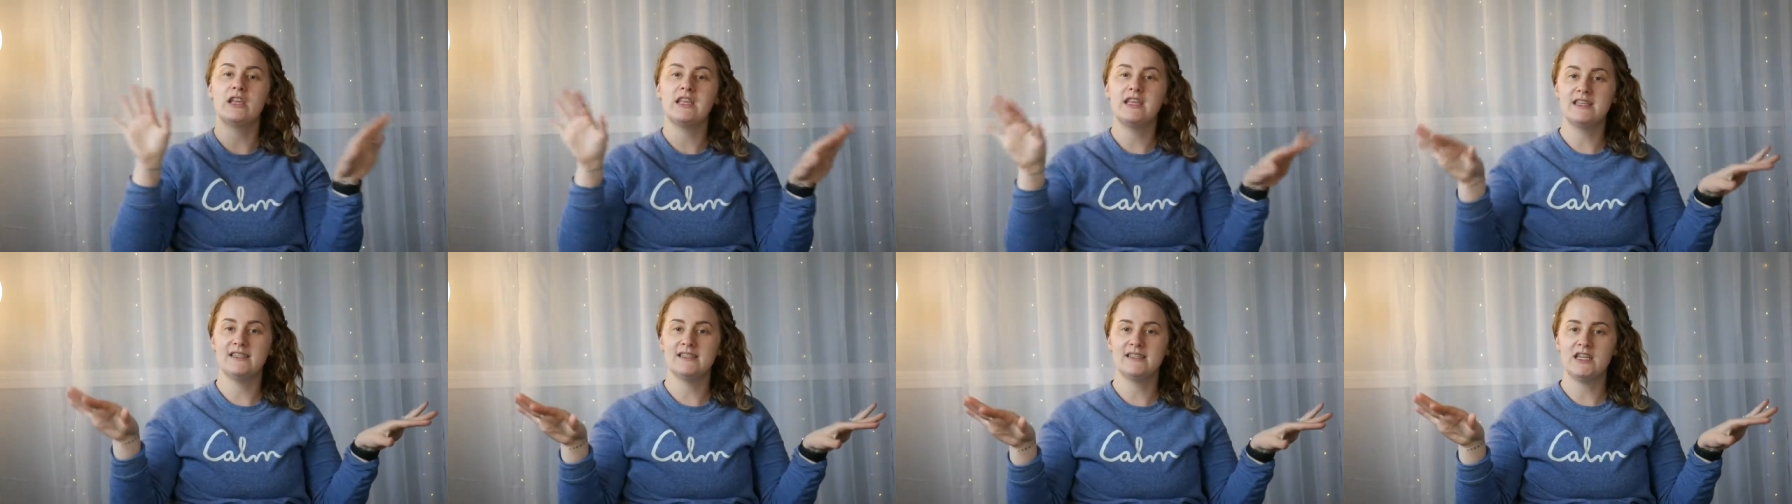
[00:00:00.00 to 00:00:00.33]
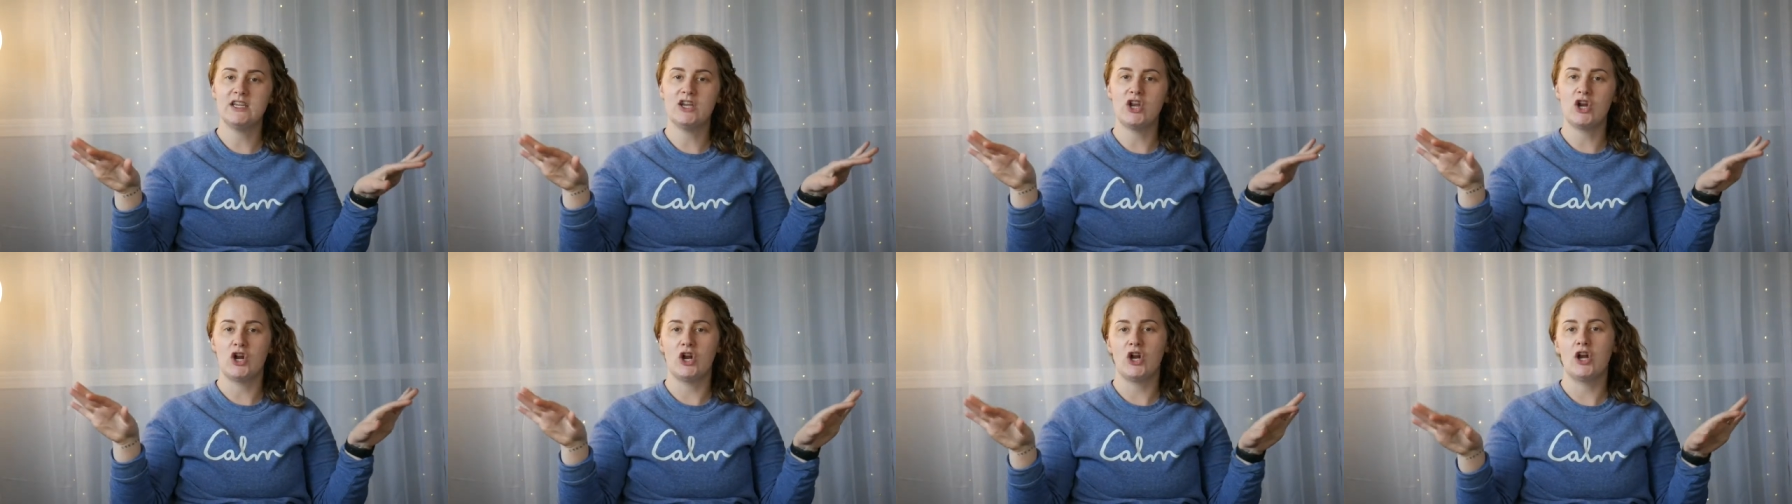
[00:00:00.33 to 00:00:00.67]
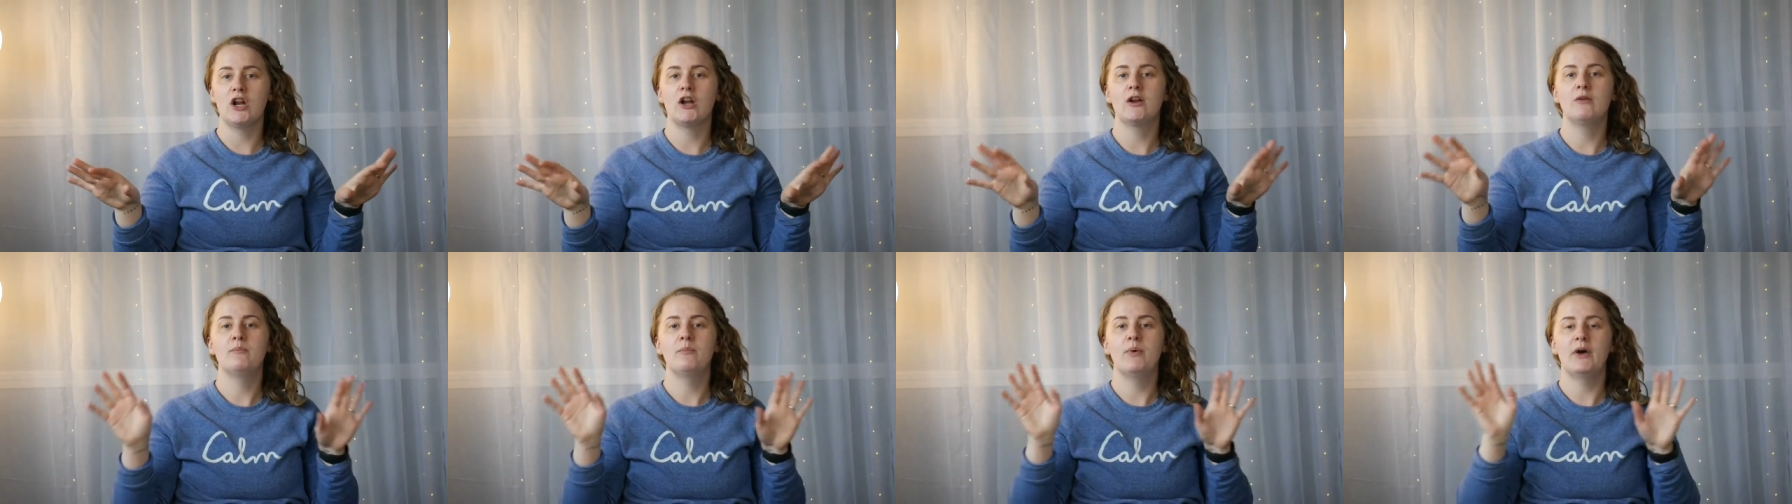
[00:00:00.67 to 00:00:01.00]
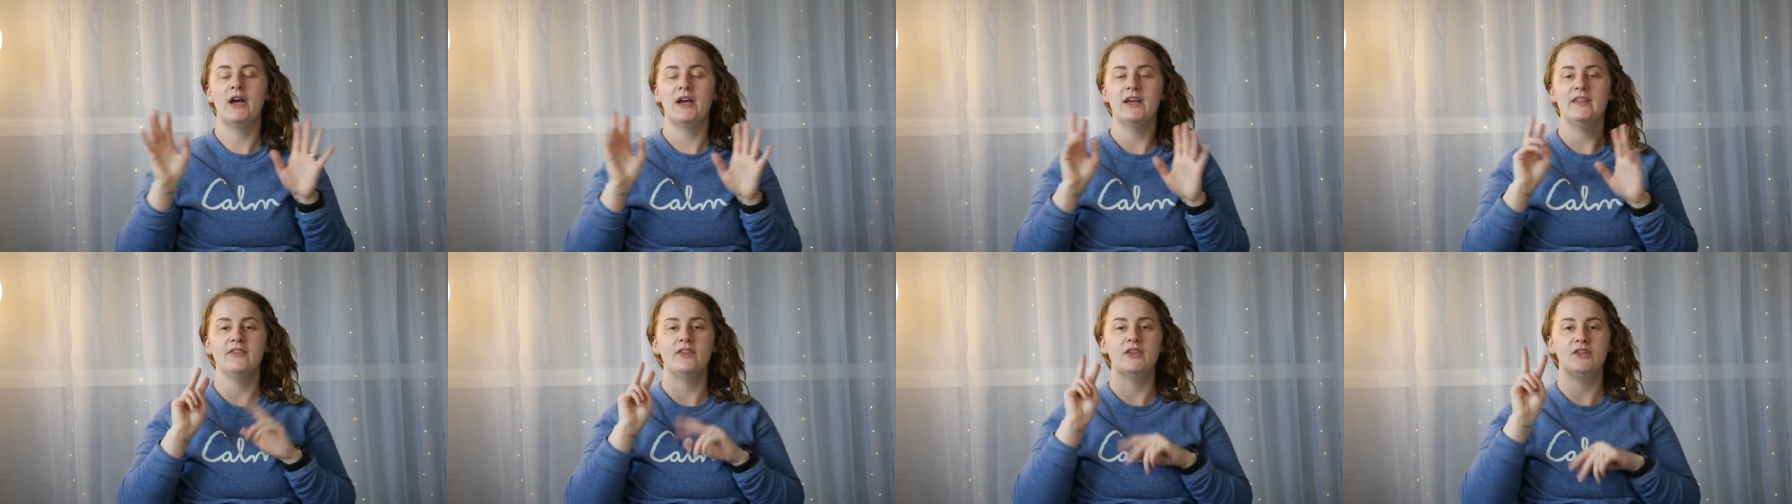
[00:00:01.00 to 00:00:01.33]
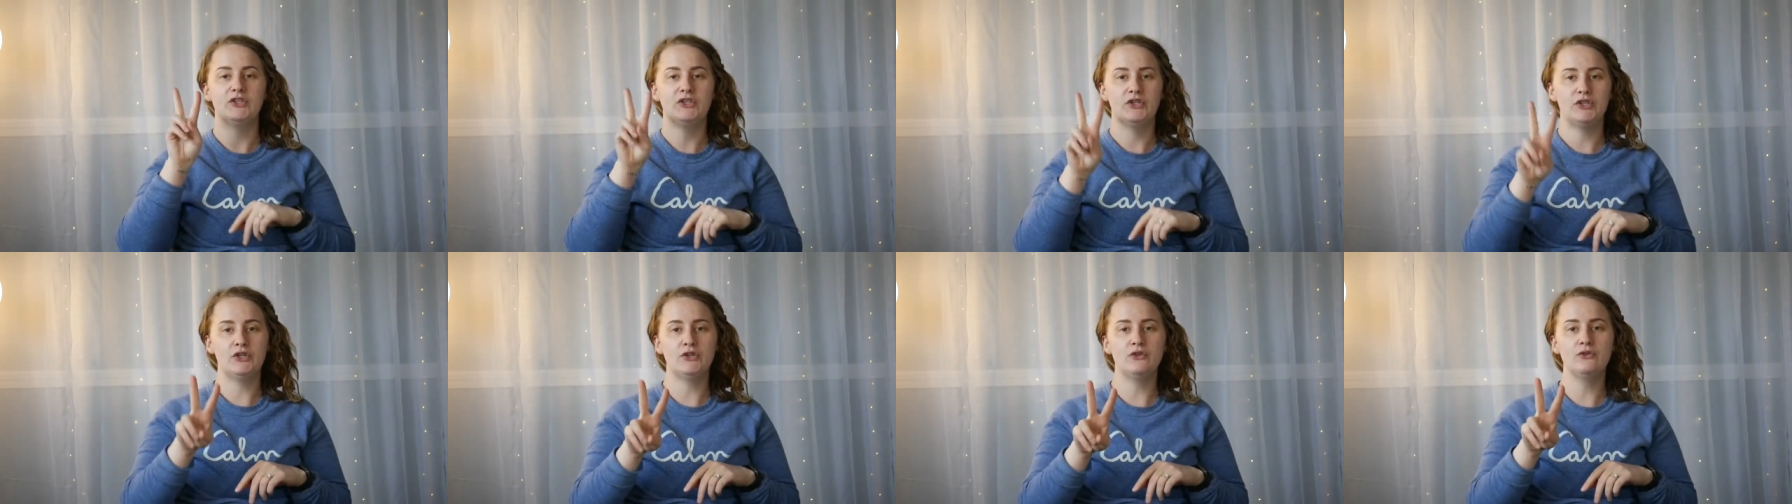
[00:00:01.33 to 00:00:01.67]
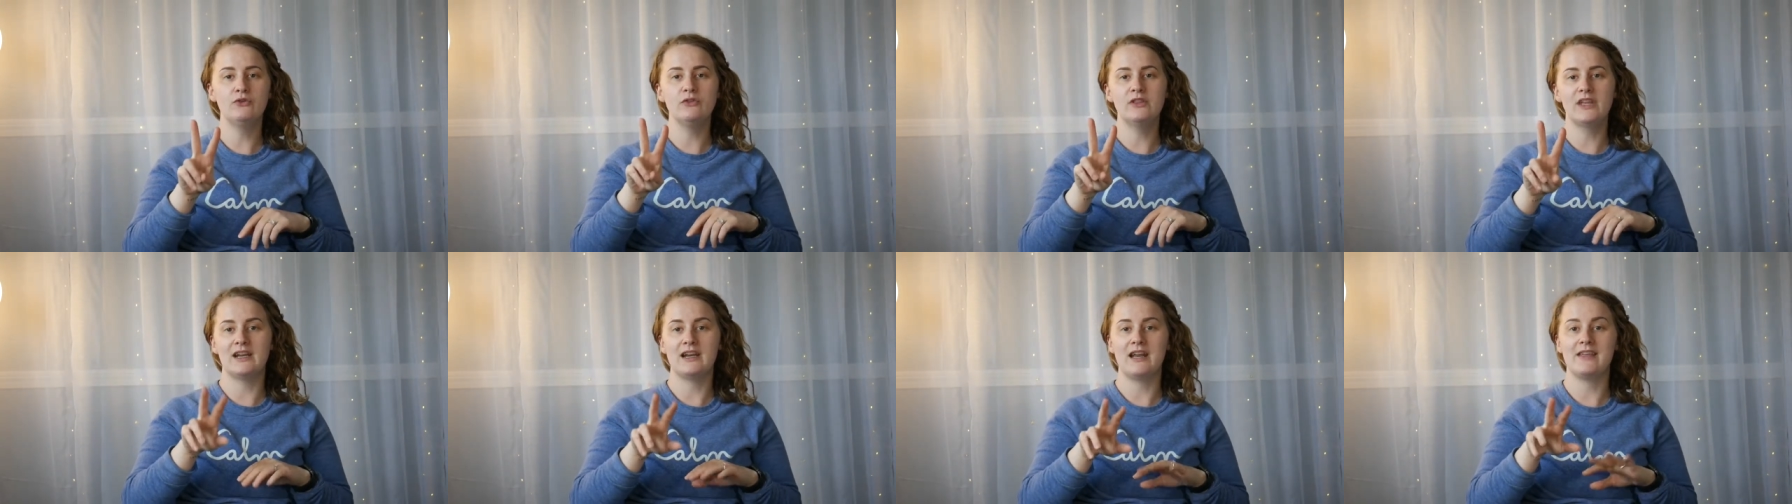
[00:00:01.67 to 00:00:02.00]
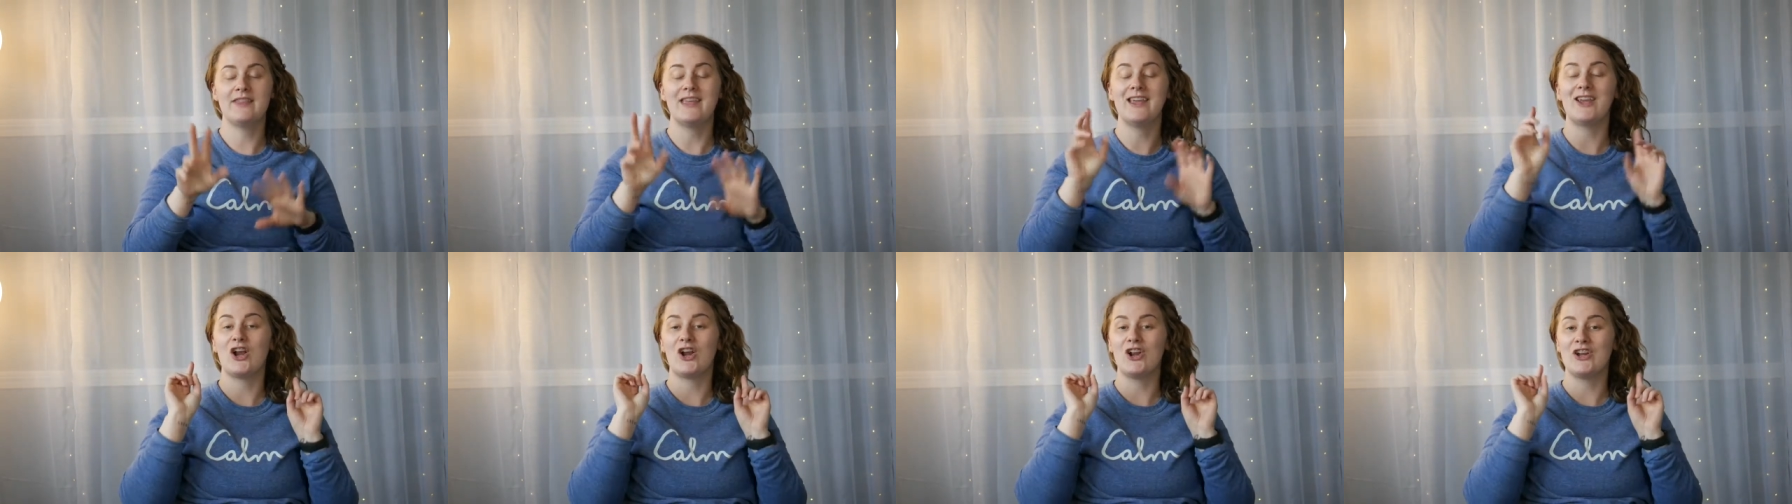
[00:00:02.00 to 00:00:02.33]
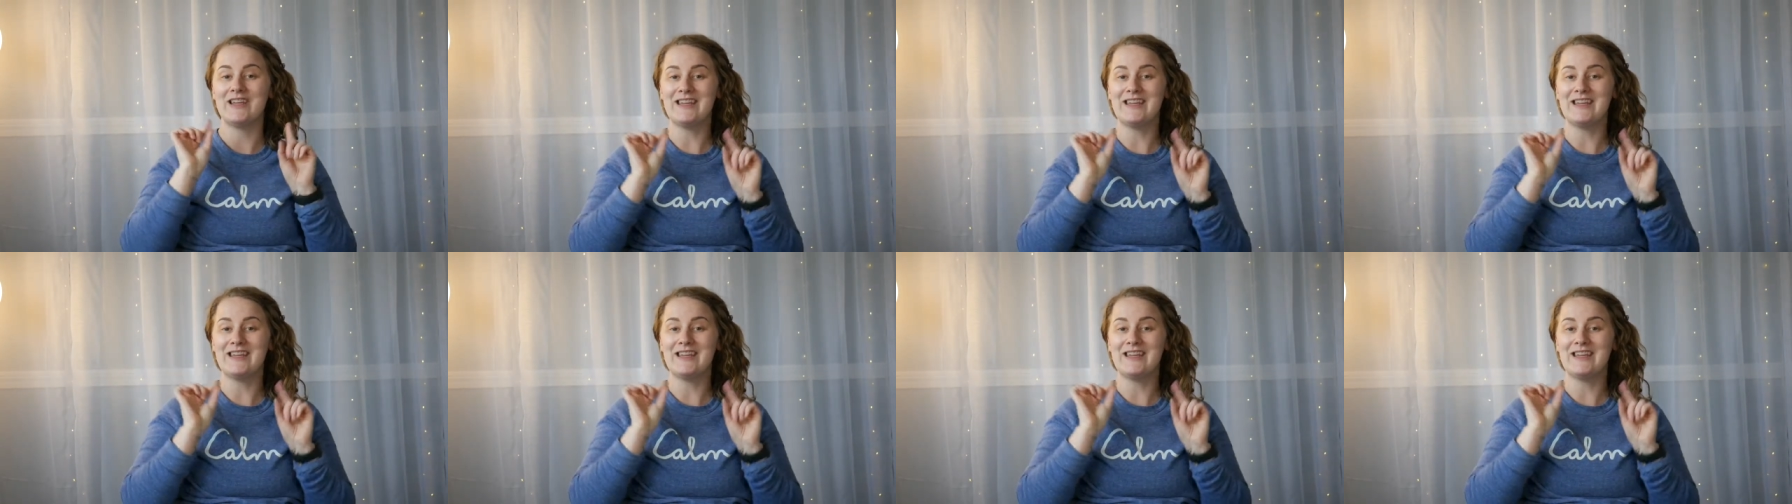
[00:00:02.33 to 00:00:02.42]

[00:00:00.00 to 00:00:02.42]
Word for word: easier, but the two that I think are